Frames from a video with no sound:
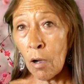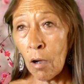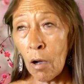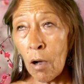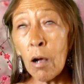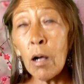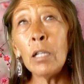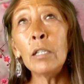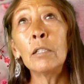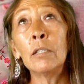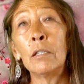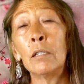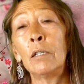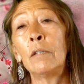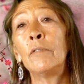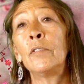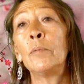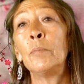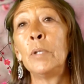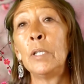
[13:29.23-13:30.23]
all
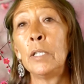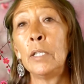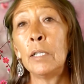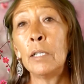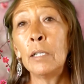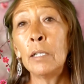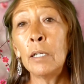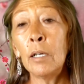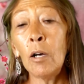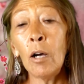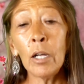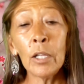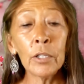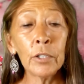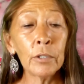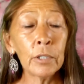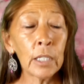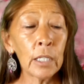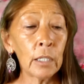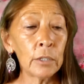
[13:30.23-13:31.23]
of the media, all
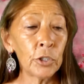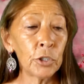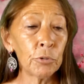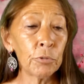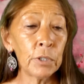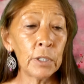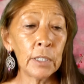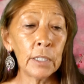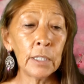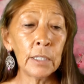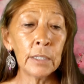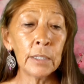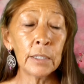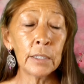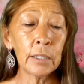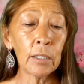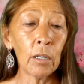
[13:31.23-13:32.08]
the countries,